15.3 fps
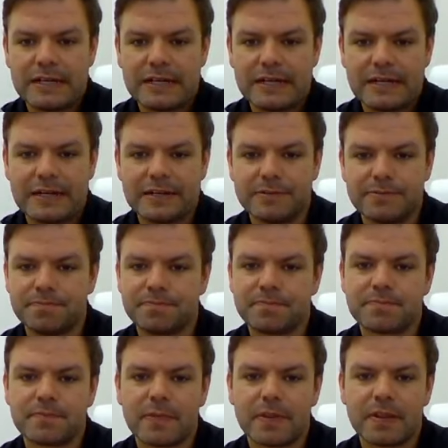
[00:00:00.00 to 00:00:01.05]

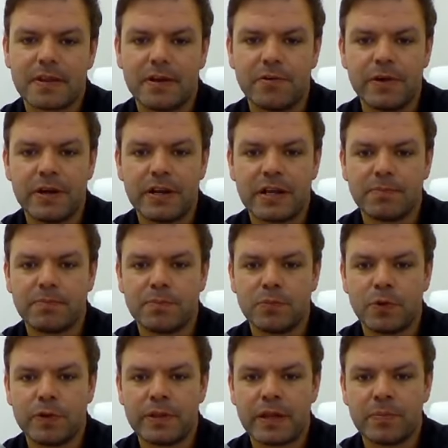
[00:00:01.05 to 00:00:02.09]
I'll read a couple
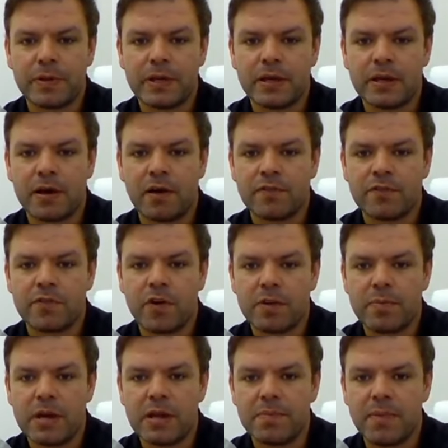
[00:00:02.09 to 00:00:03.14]
more and that'll be it. I've
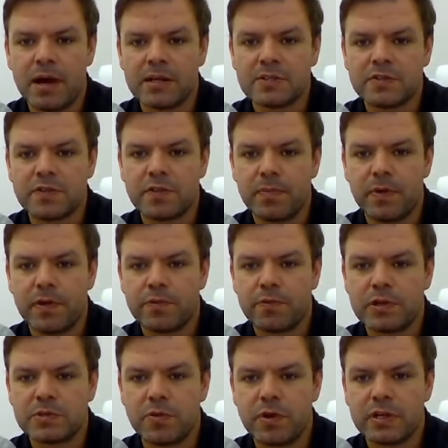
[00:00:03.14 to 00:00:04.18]
tried many masks from both
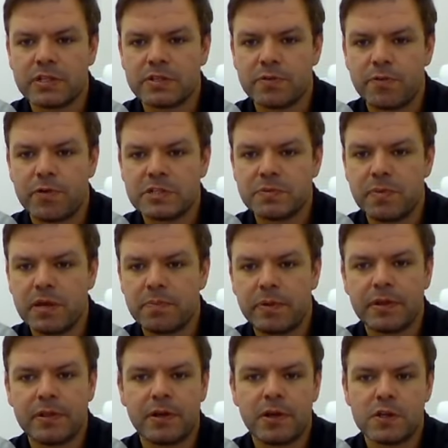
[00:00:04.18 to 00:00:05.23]
Respironics and ResMed,
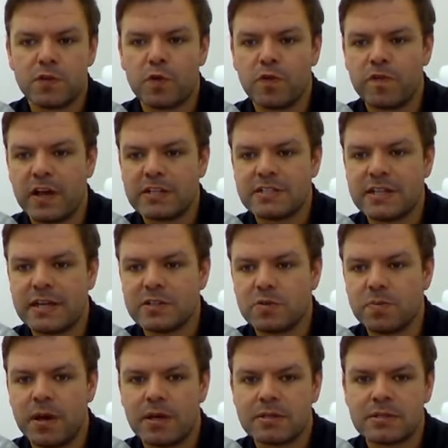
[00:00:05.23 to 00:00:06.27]
pillows, full face nasal
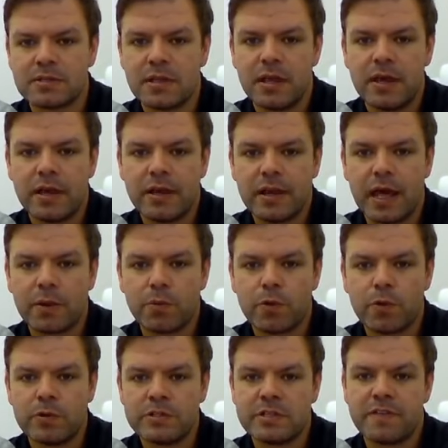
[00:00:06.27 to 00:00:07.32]
masks. None
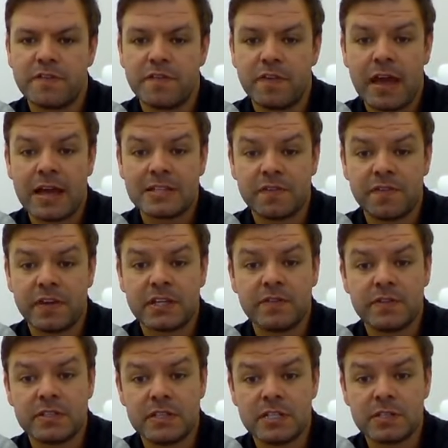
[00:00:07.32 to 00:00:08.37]
were as
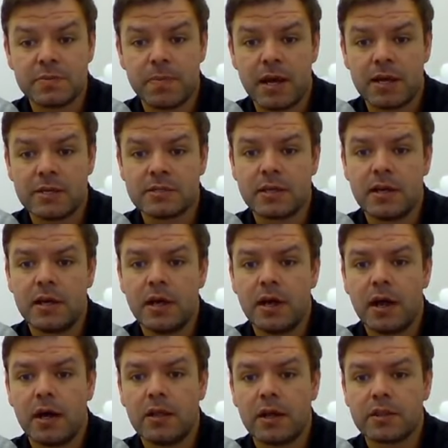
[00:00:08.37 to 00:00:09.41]
effective as this mask.
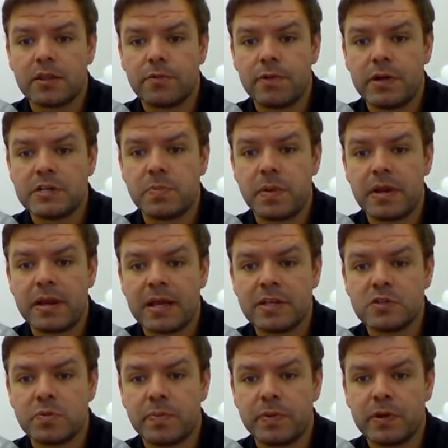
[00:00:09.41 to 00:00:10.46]
I like the ResMed
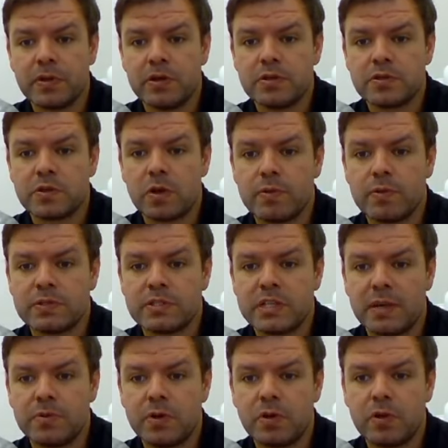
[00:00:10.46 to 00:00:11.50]
nasal pillows, was
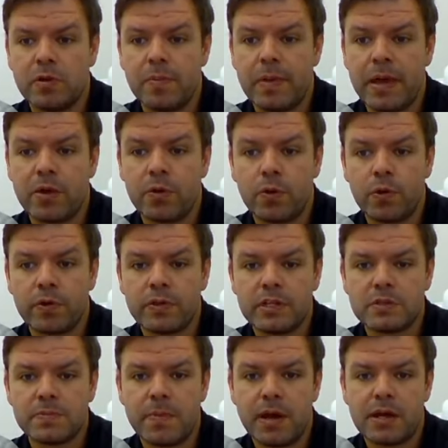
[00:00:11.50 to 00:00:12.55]
skeptical about ordering
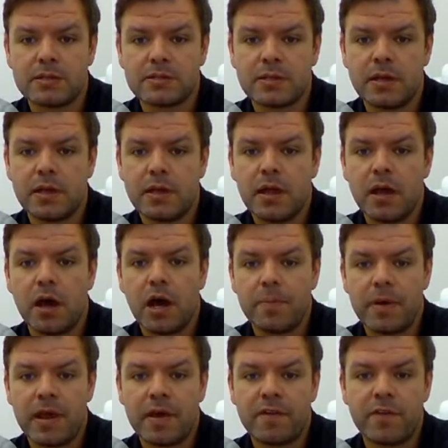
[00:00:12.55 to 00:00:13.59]
this mask.
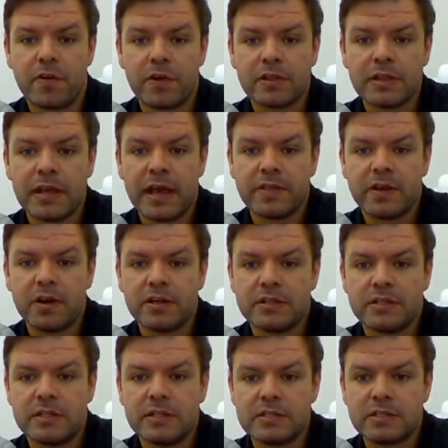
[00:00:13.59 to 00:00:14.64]
I'm now very glad that I
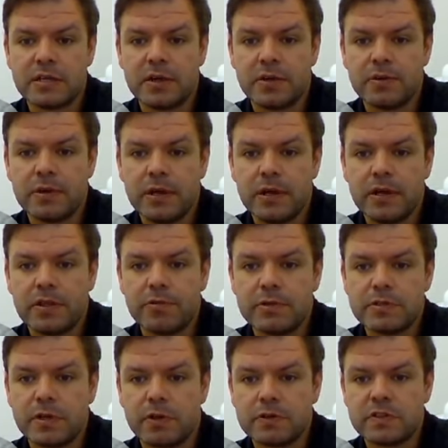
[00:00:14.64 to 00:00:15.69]
did so. The
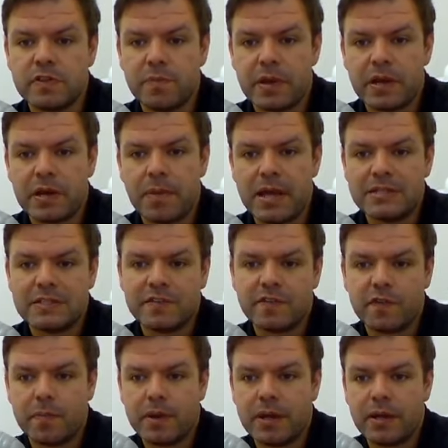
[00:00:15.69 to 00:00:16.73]
results have been amazing
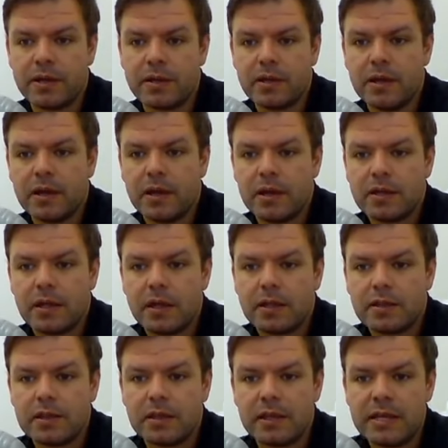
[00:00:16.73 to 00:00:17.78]
for me.
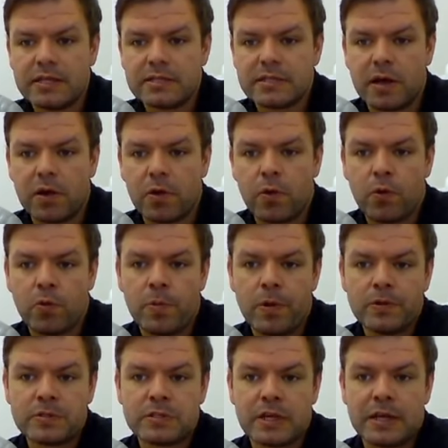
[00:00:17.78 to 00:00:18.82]
The leaks are
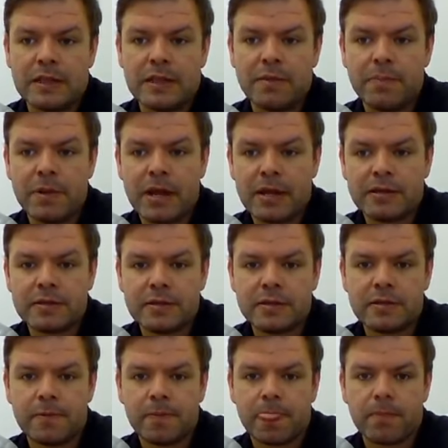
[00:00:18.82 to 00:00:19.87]
almost
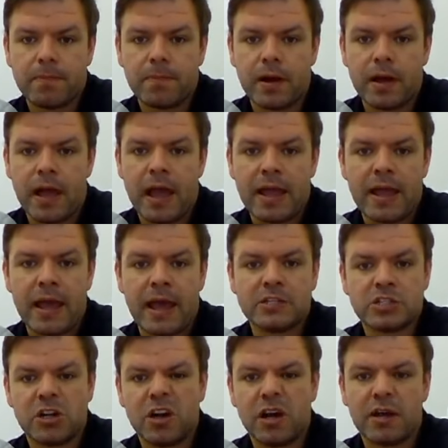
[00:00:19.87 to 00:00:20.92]
eliminated. My
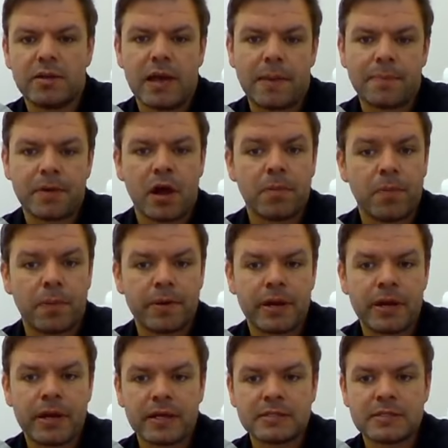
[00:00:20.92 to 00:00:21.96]
AHI, apnea hypopnea
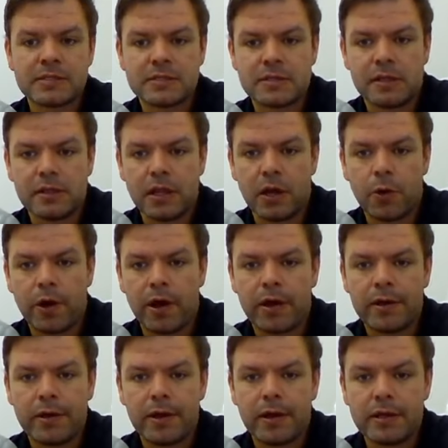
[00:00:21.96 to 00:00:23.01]
index, is
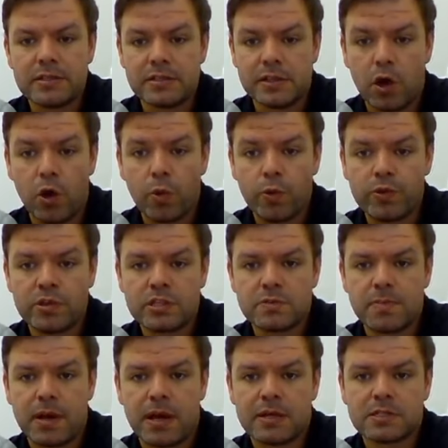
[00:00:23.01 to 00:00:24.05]
lower with this
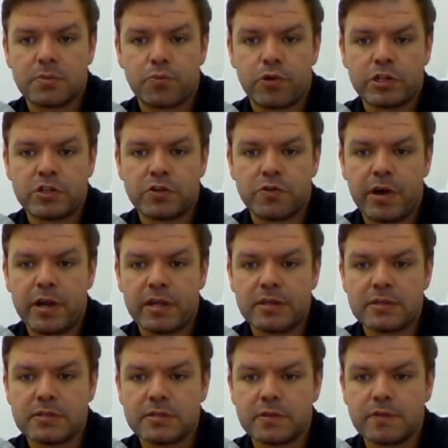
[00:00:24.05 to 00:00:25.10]
mask. Pressure
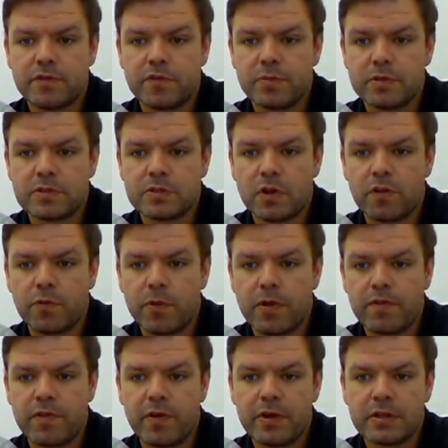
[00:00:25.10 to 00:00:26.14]
readings from the
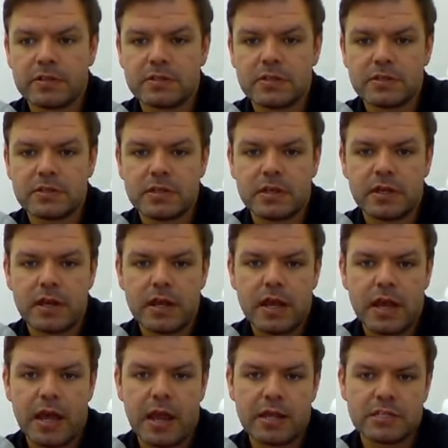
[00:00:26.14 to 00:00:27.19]
software are very consistent,
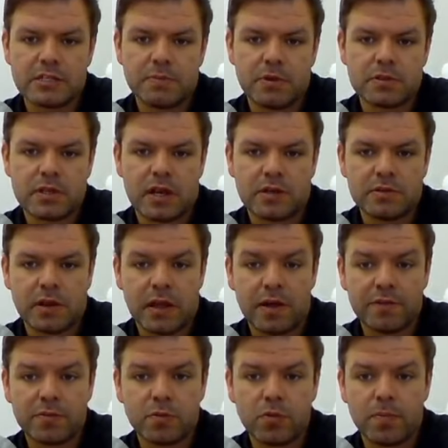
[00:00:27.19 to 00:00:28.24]
and it's the most
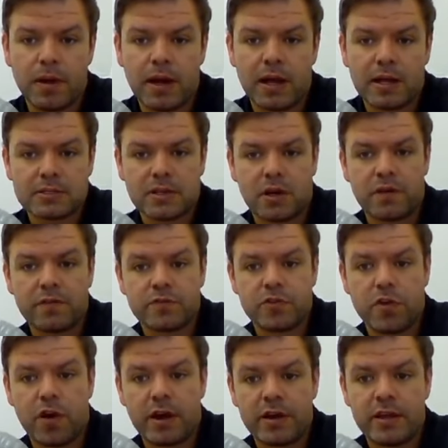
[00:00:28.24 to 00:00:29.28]
comfortable mask I've
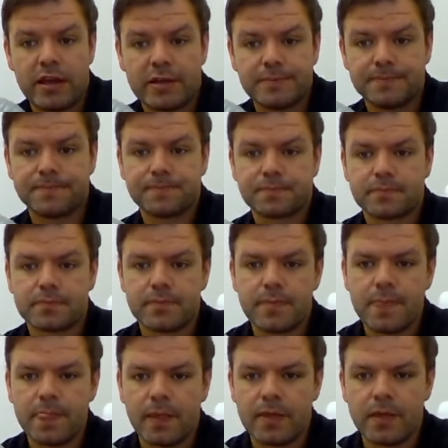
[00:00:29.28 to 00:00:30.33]
tried yet.
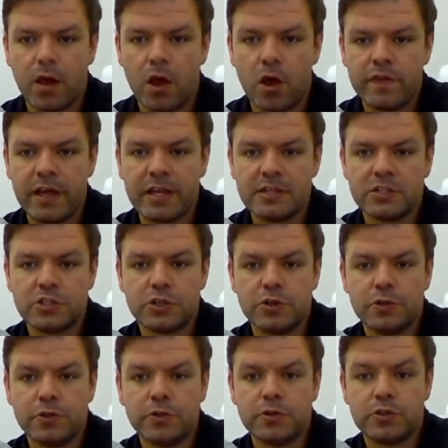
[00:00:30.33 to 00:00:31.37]
The overhead
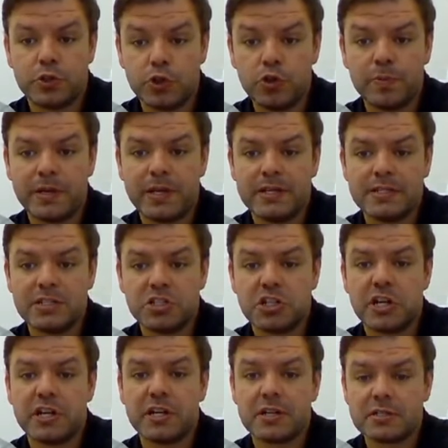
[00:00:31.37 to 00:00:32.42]
tube is
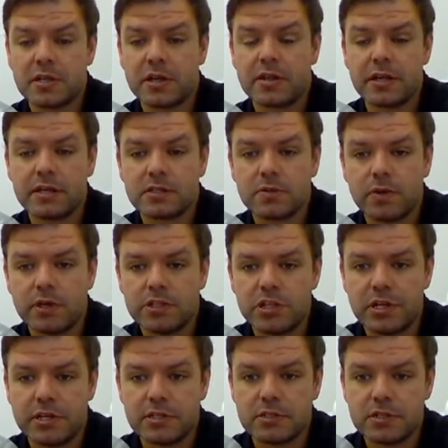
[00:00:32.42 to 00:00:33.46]
ingenious. I think it's quite
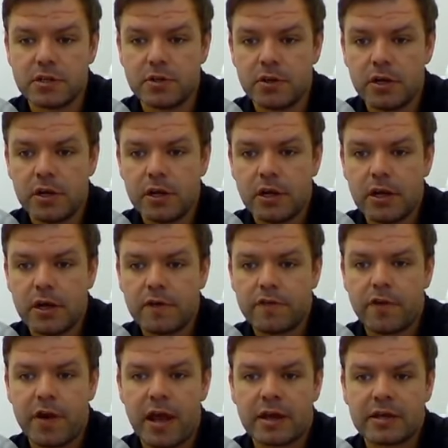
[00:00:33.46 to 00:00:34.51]
ingenious too
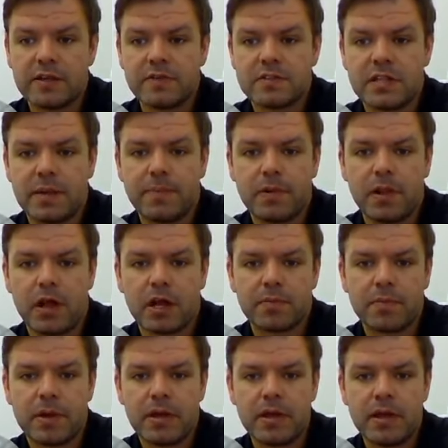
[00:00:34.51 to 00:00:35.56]
for an active sleeper like
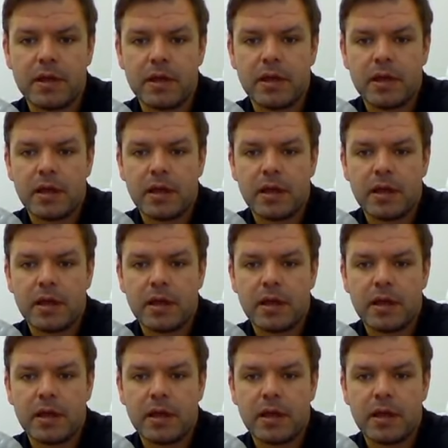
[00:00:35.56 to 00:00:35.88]
me.